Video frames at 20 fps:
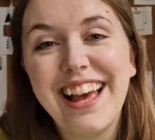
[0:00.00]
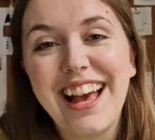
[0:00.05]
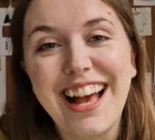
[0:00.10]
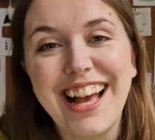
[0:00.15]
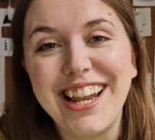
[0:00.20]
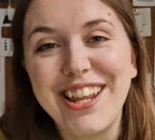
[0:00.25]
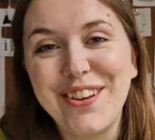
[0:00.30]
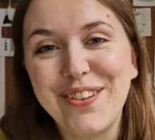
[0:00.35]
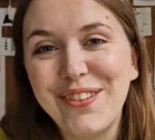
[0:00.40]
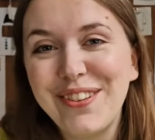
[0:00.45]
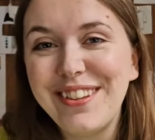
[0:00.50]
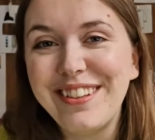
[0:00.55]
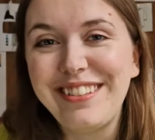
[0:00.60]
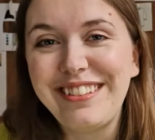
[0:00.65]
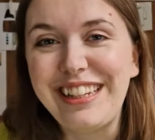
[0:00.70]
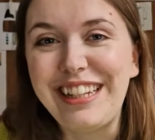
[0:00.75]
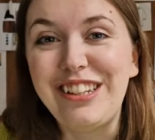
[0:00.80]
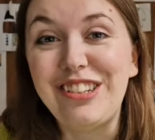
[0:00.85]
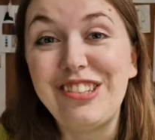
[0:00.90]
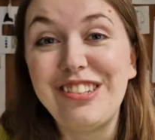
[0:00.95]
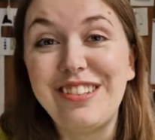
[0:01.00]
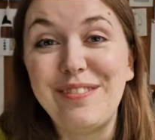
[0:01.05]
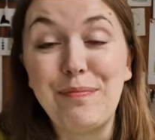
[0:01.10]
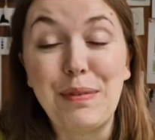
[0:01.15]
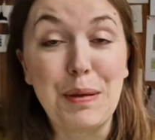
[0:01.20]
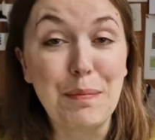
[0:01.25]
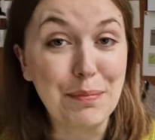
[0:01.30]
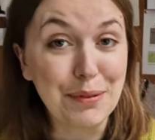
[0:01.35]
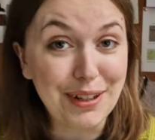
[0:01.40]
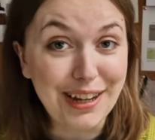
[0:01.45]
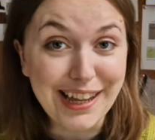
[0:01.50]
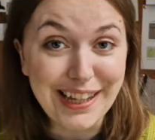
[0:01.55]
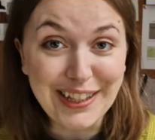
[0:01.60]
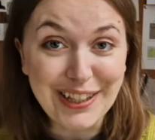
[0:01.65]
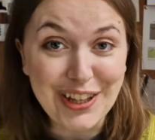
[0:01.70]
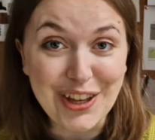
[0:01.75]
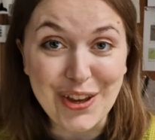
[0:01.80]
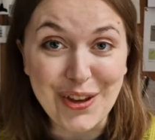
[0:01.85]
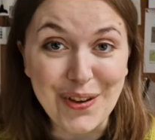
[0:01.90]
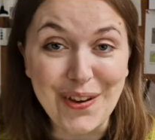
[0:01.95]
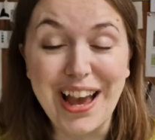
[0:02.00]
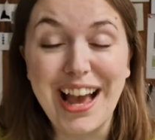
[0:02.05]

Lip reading: and I also teach people like you